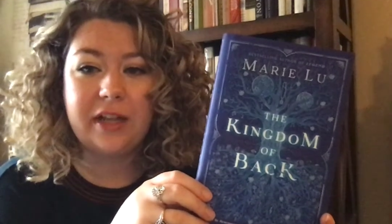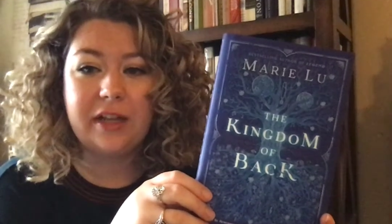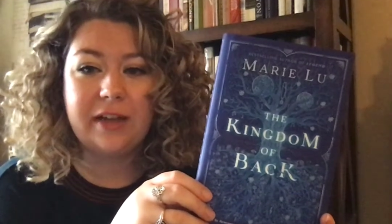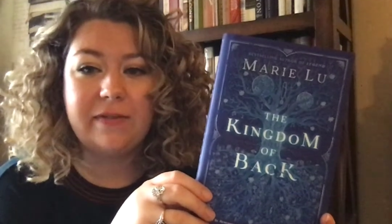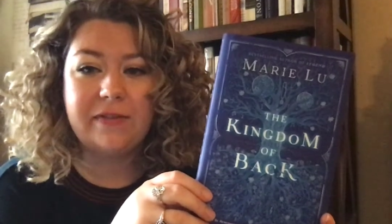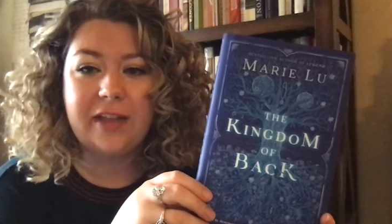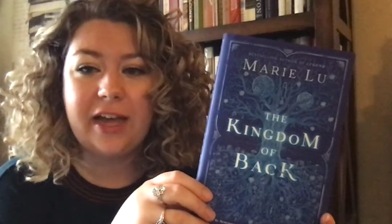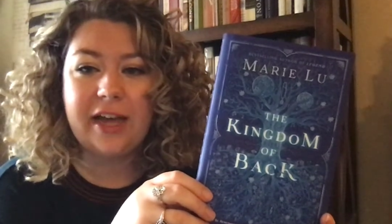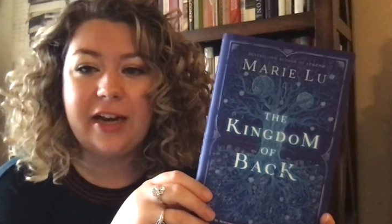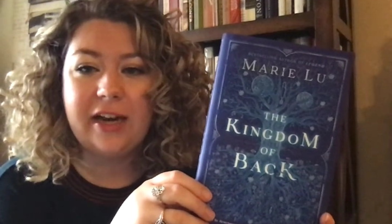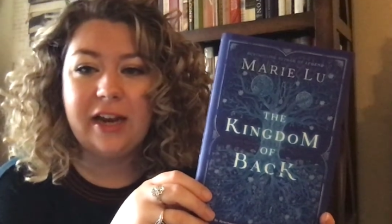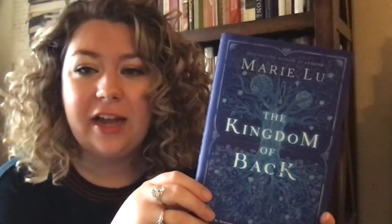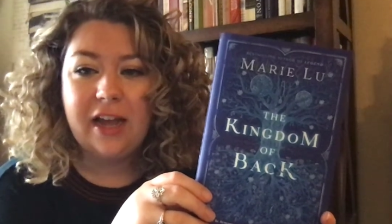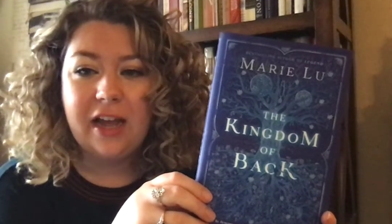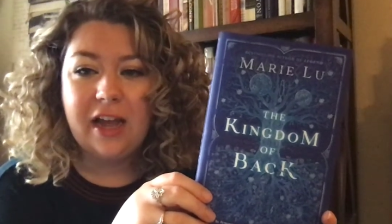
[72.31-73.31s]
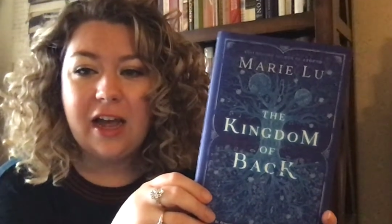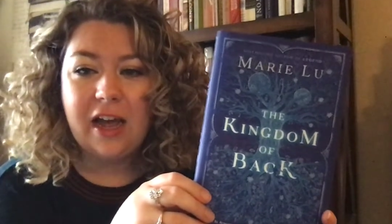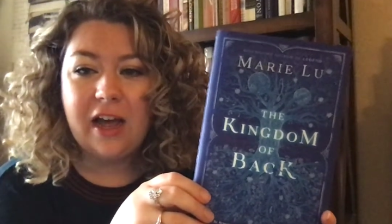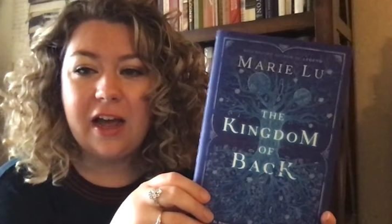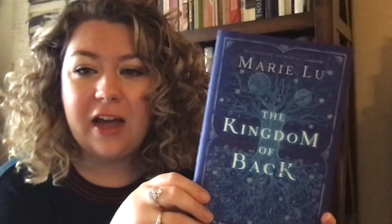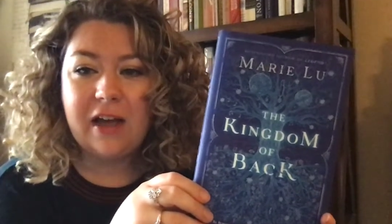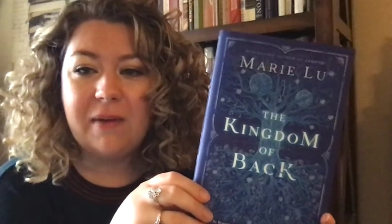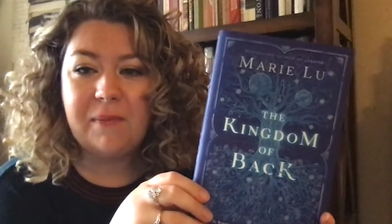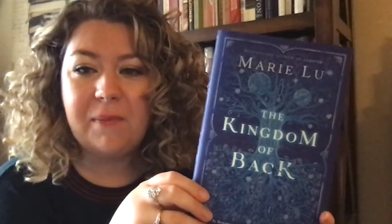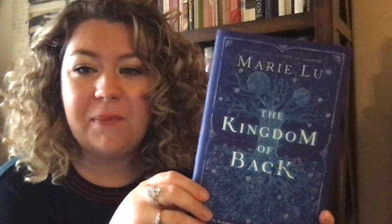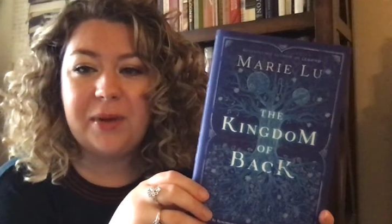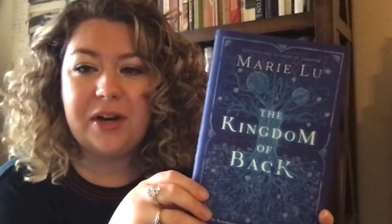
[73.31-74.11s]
I love that.